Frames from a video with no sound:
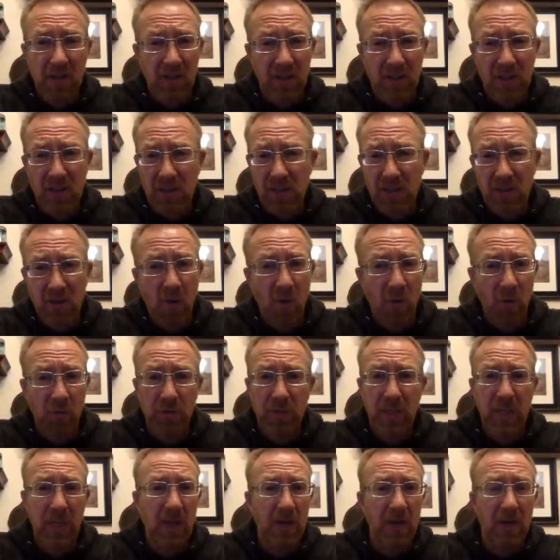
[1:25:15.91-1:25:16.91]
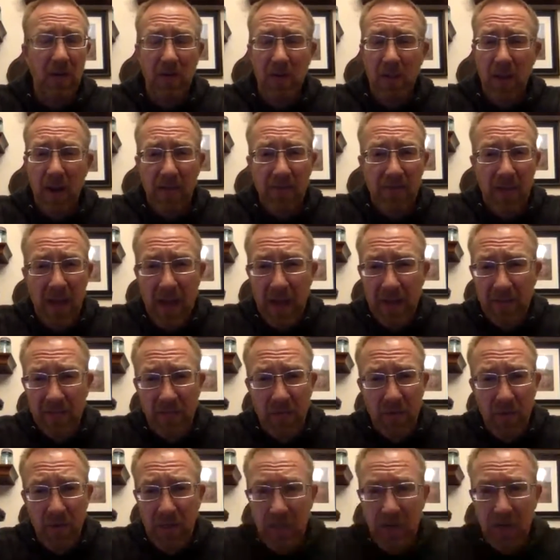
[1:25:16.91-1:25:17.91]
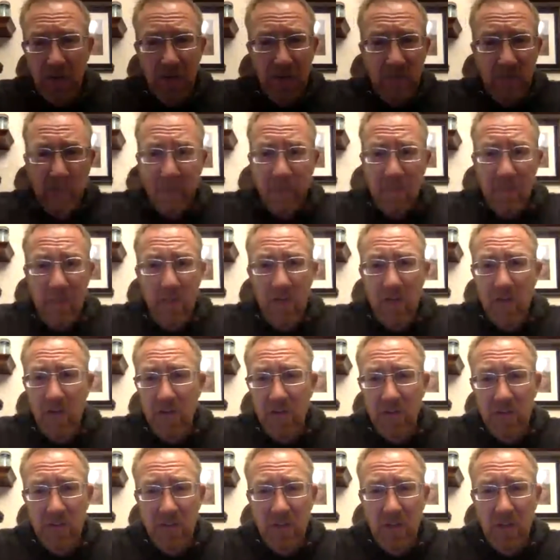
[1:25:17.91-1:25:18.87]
It's just old gear that I've had for years and years.